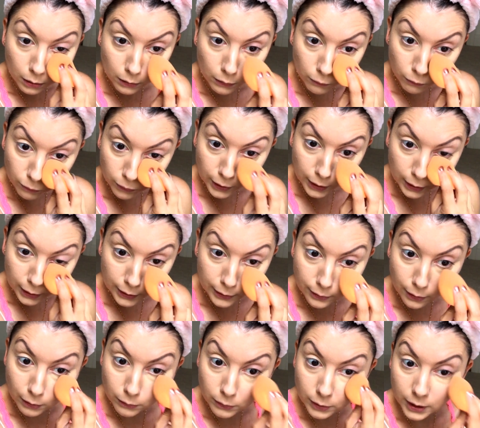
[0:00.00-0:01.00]
you really
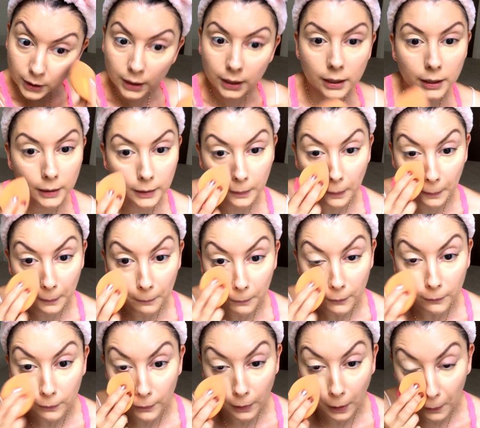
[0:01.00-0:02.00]
don't need, and
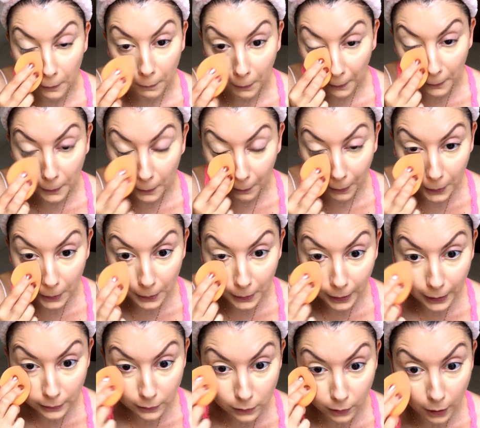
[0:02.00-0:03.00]
if you feel like you put too much on
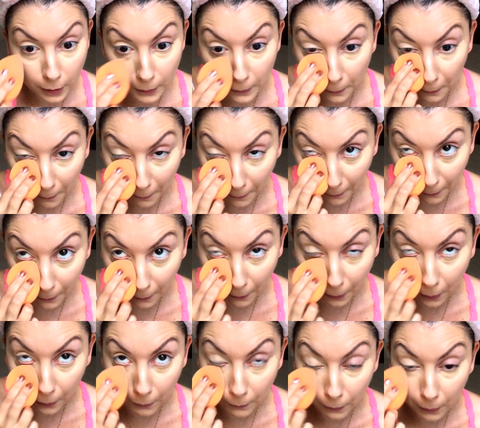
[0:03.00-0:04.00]
that side, you can
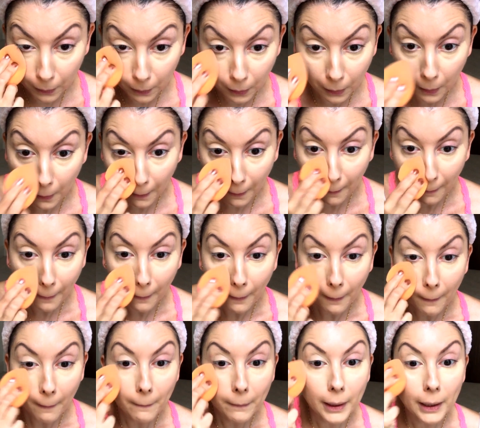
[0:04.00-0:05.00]
kind of
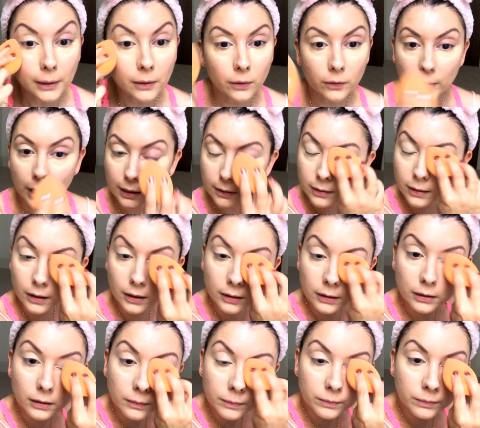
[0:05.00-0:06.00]
blend it on that
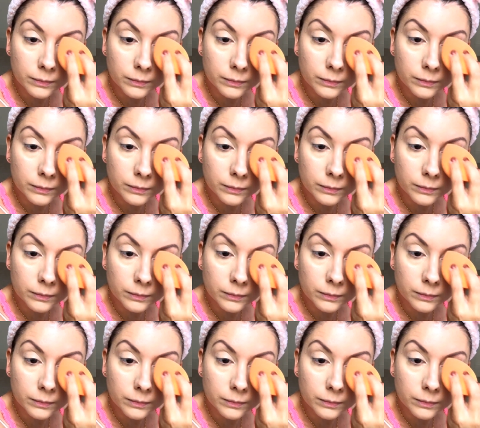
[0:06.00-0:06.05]
side.